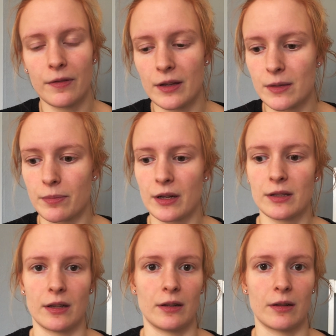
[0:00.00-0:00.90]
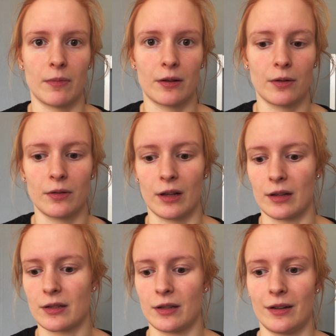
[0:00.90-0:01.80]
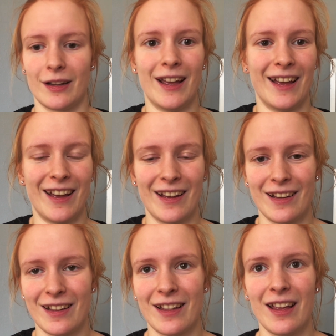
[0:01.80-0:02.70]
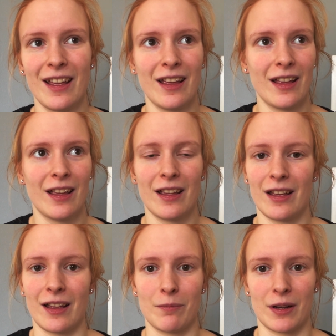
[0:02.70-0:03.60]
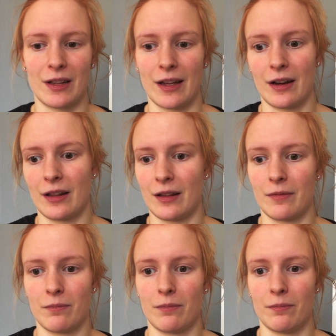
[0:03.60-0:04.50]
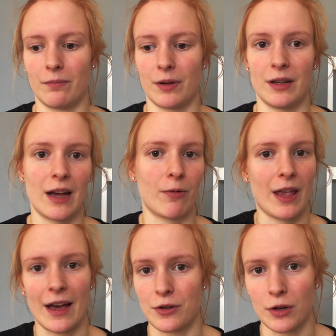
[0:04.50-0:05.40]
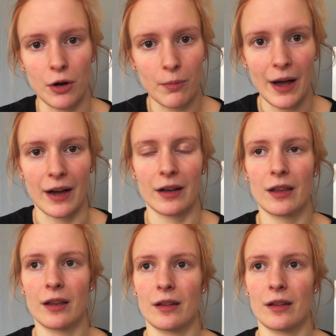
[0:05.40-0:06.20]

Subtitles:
this present at McDonald's, and but now he had to go back.